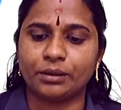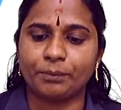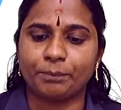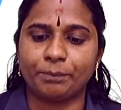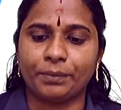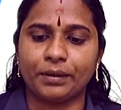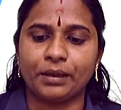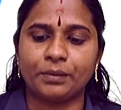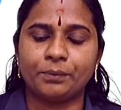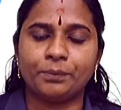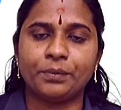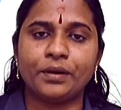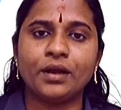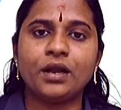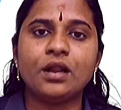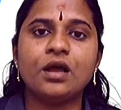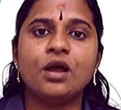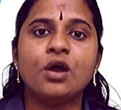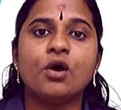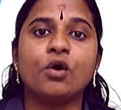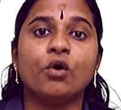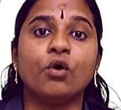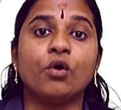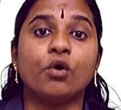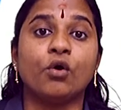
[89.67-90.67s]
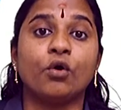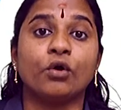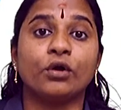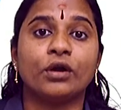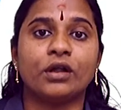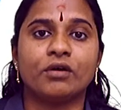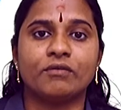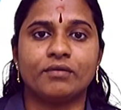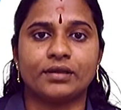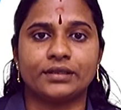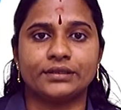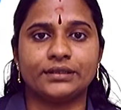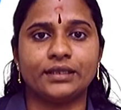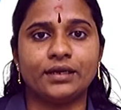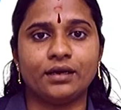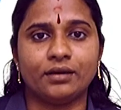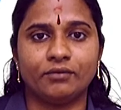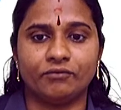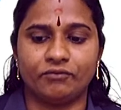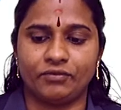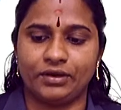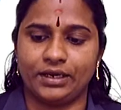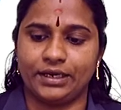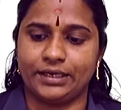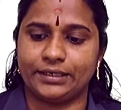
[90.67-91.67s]
the people all over the
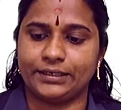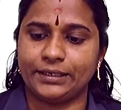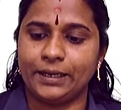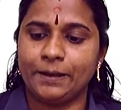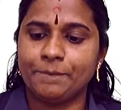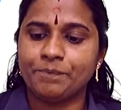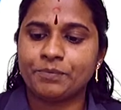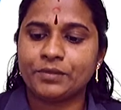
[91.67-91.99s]
world.